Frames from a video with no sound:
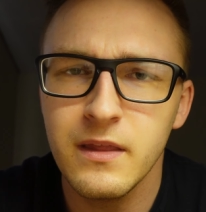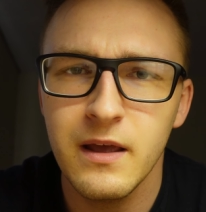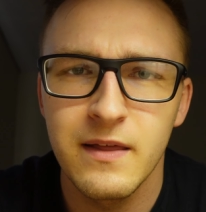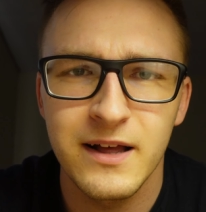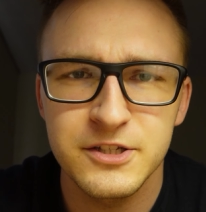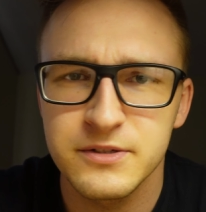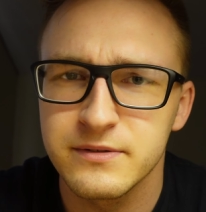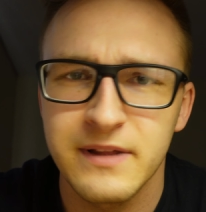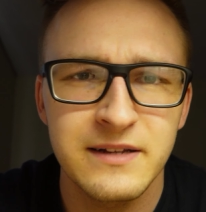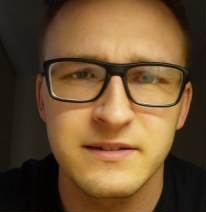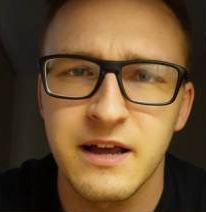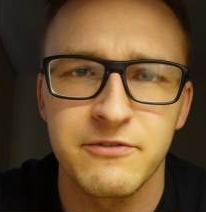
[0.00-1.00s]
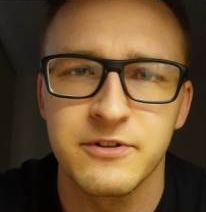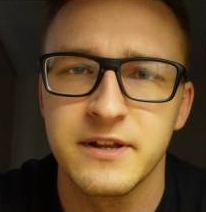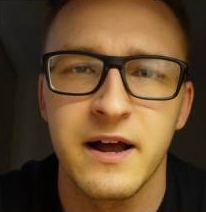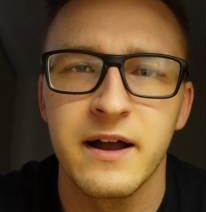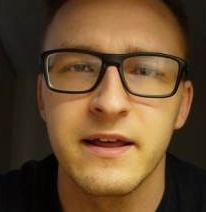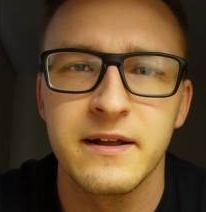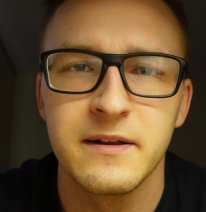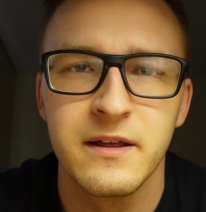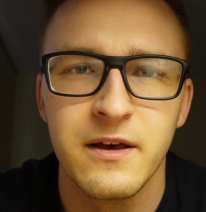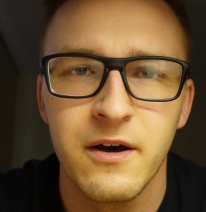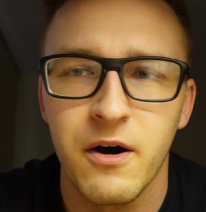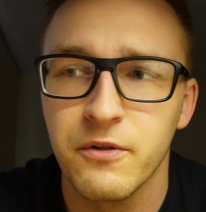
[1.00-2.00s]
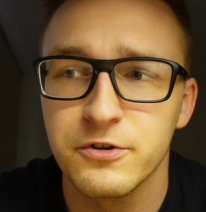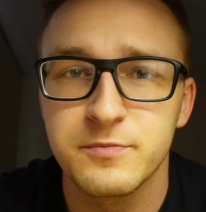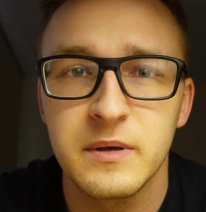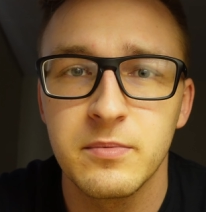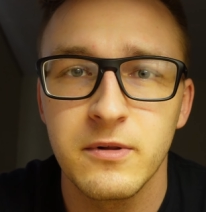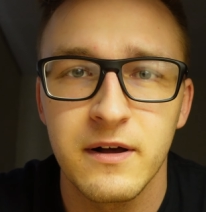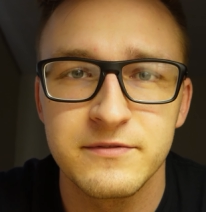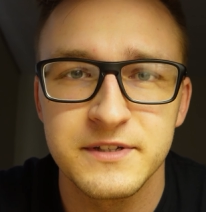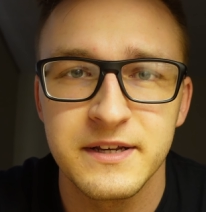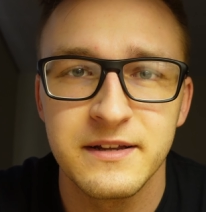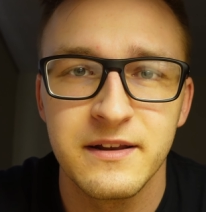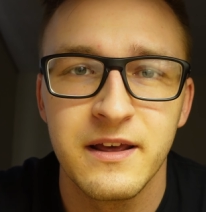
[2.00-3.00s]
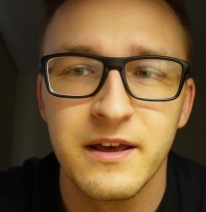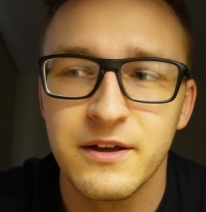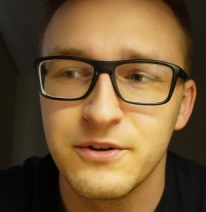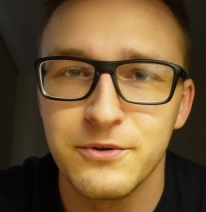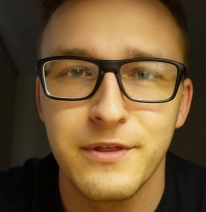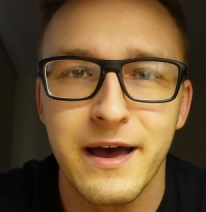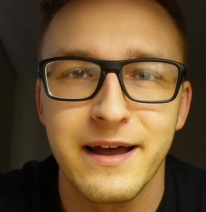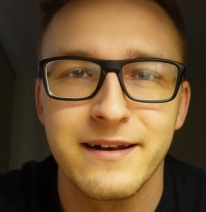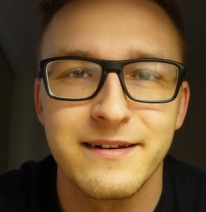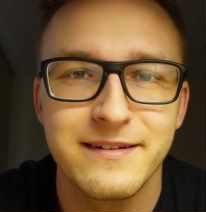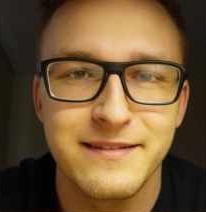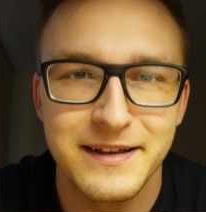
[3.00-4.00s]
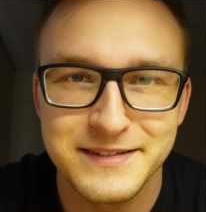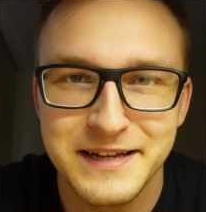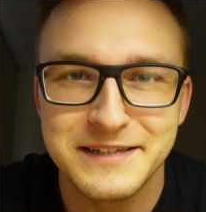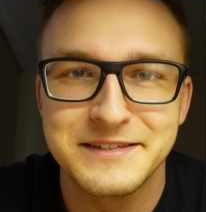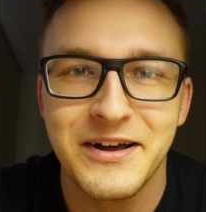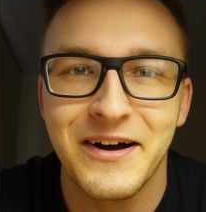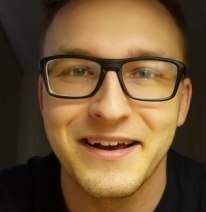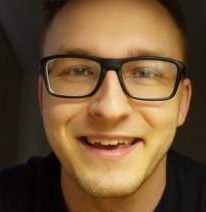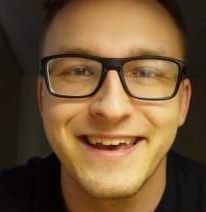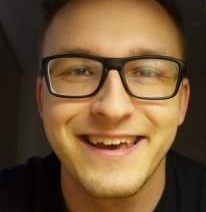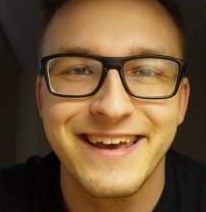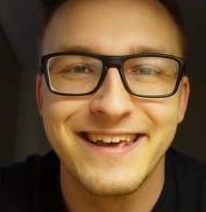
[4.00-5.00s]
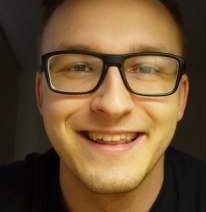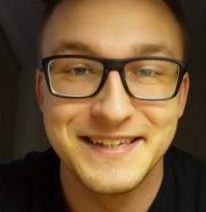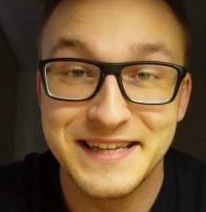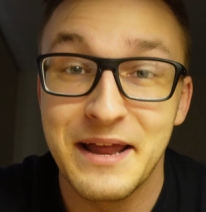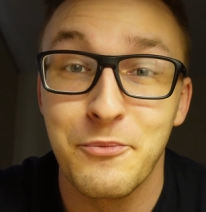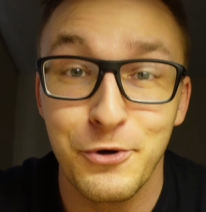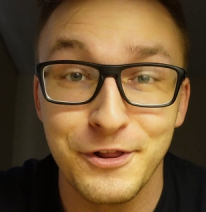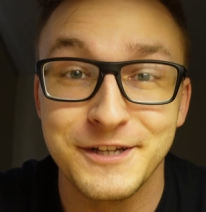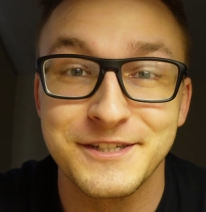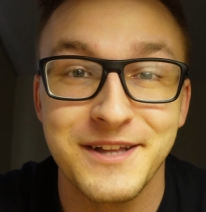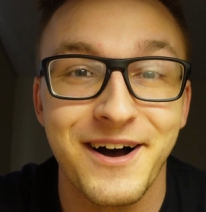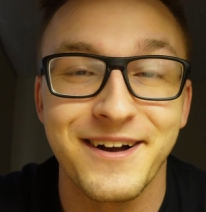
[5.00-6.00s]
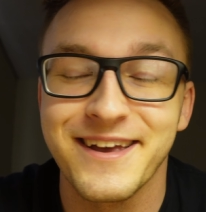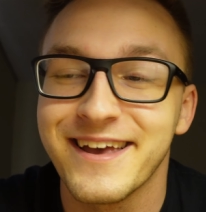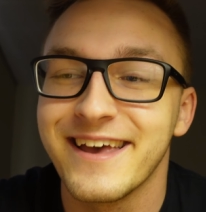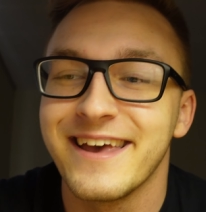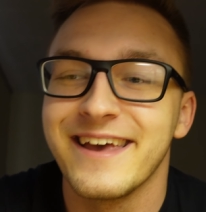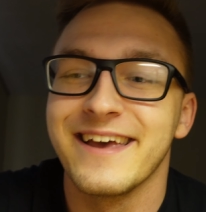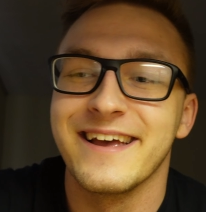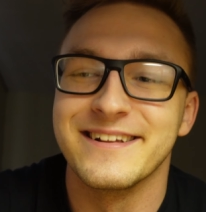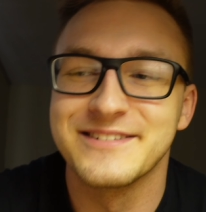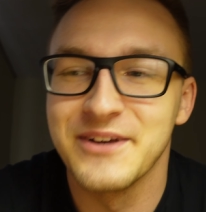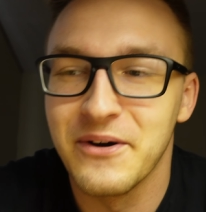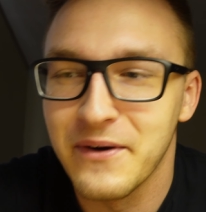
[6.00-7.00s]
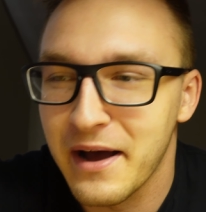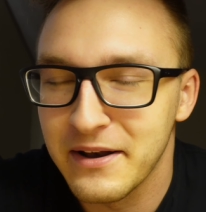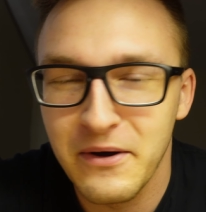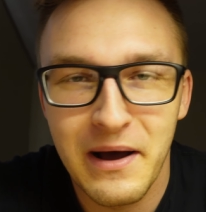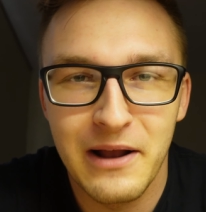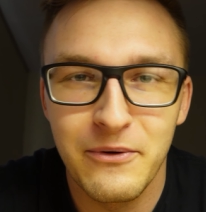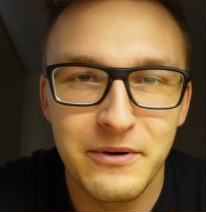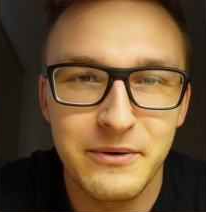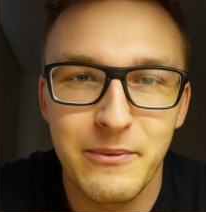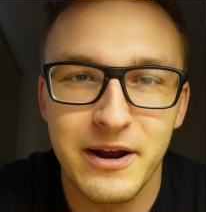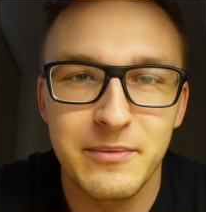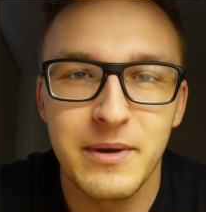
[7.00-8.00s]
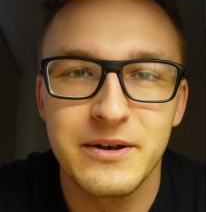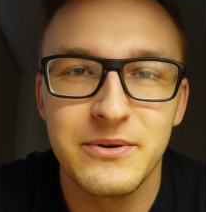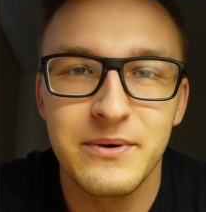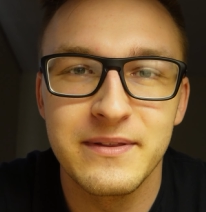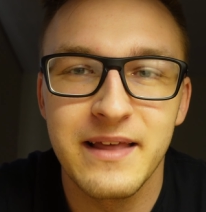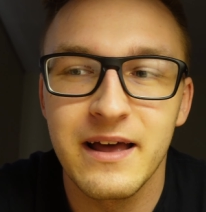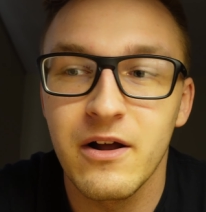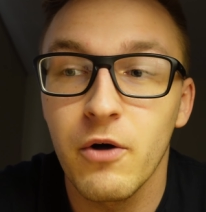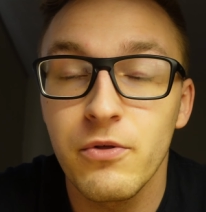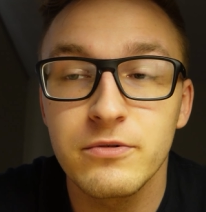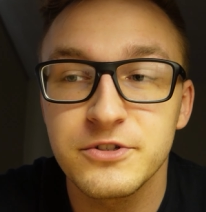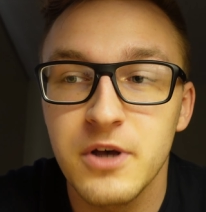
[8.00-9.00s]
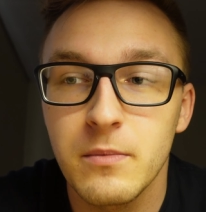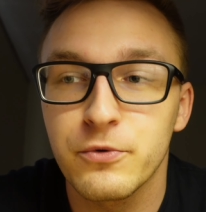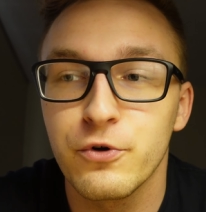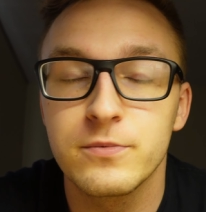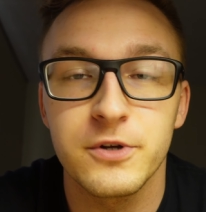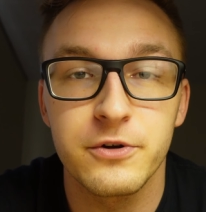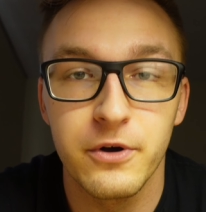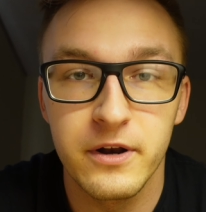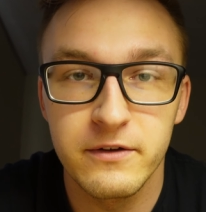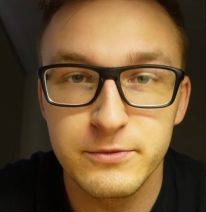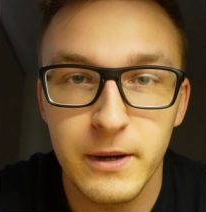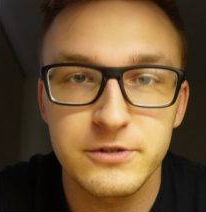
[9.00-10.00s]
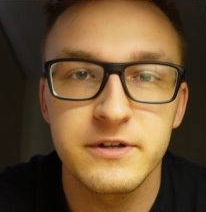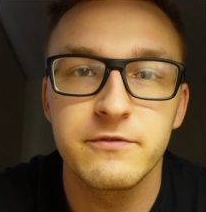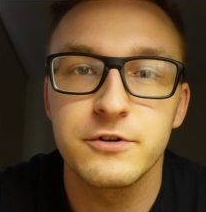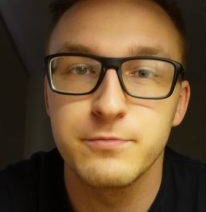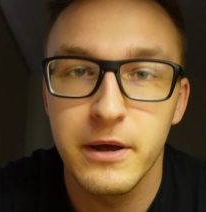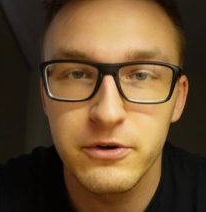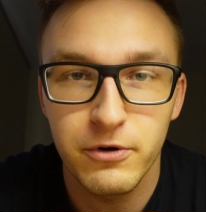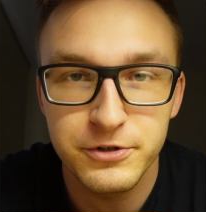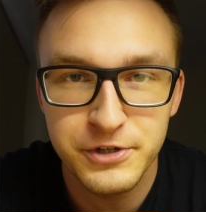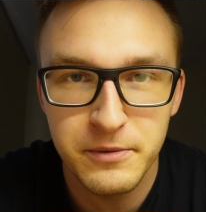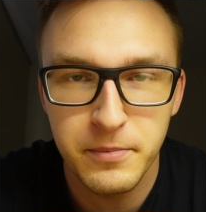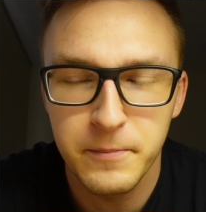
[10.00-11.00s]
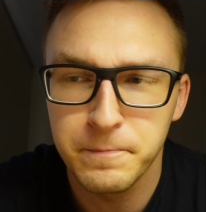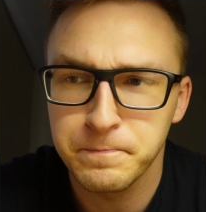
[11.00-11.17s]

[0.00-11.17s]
And that's definitely not it. All those people I've seen do that, they stay stuck. They stay really stuck. And so I don't recommend doing that. Although some groups are good, especially if there's mentorship,